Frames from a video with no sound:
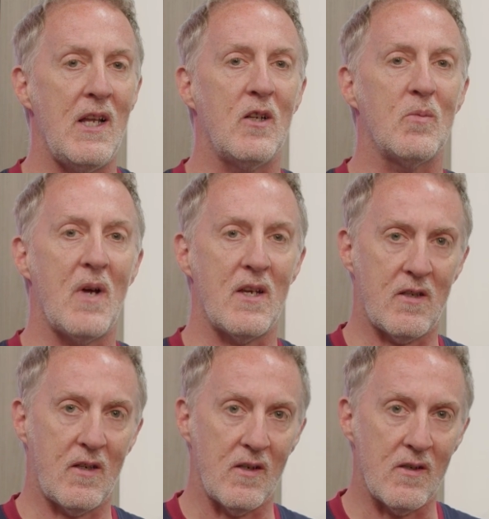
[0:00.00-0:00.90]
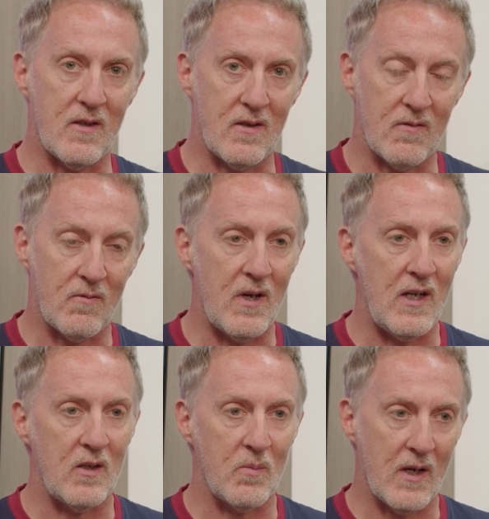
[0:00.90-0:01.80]
good Masters.
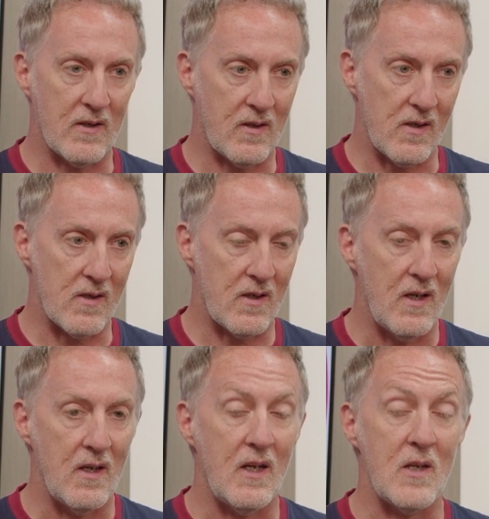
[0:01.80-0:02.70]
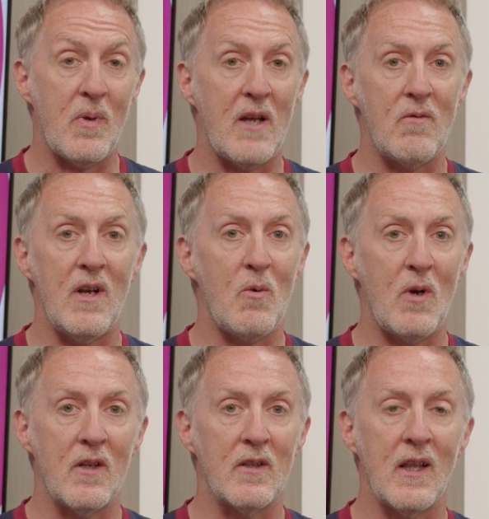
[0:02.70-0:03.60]
He's playing really
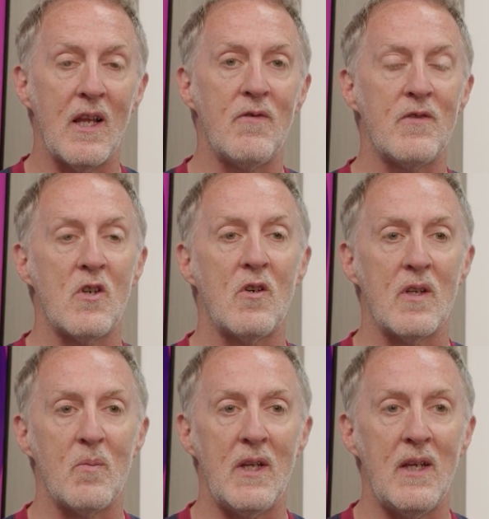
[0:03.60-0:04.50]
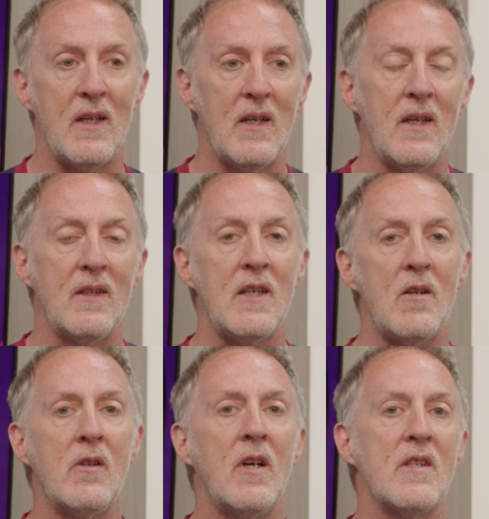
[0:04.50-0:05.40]
well on the LIV Tour at the minute. Then you
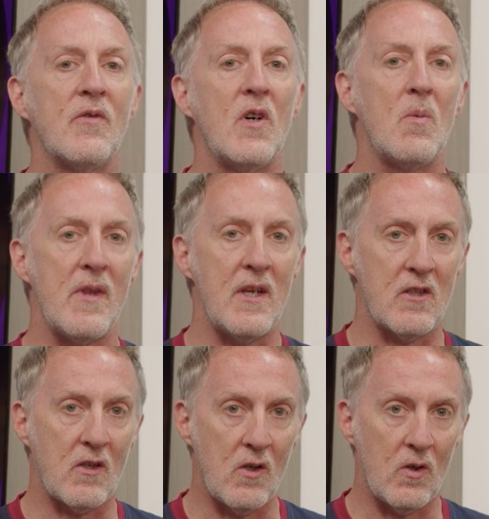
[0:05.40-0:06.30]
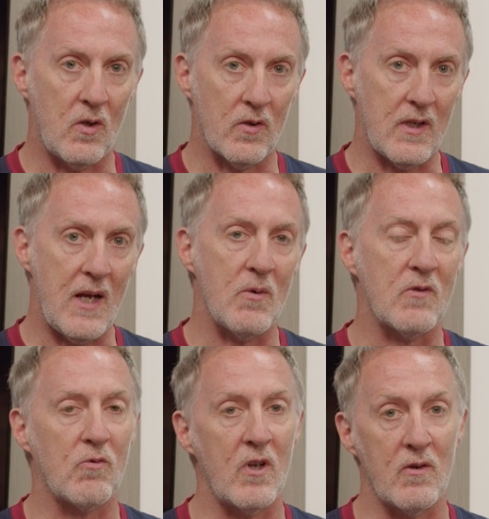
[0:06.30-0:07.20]
look at his form at this course. He was
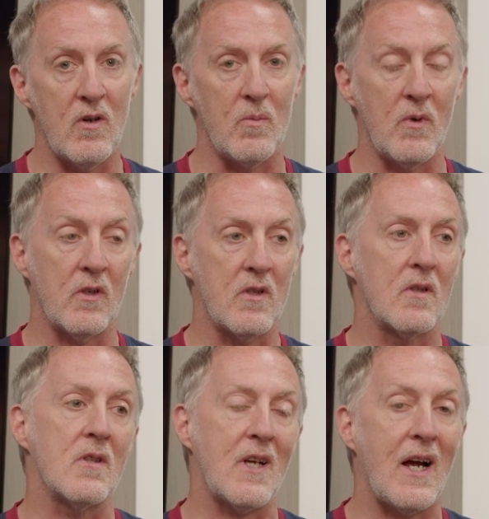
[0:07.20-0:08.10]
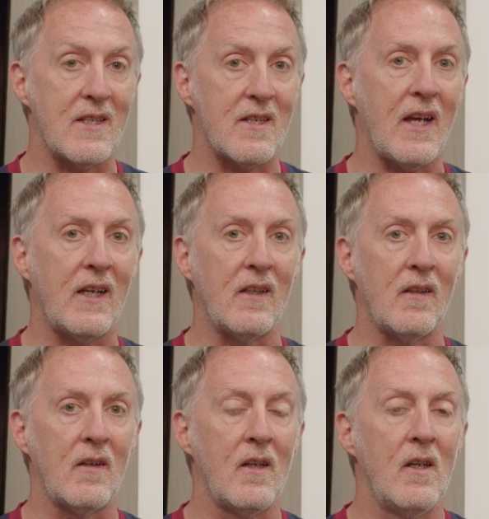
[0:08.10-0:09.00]
runner-up or tied second